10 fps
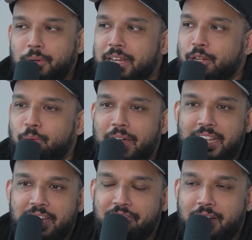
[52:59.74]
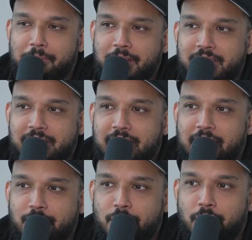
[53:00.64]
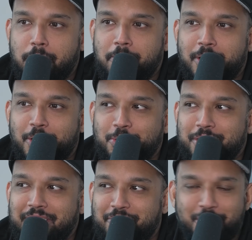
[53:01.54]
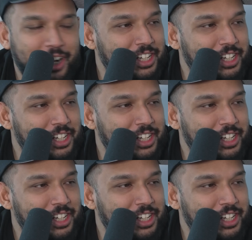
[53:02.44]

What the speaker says: know what? You know why I like fob? Because it's like a term only for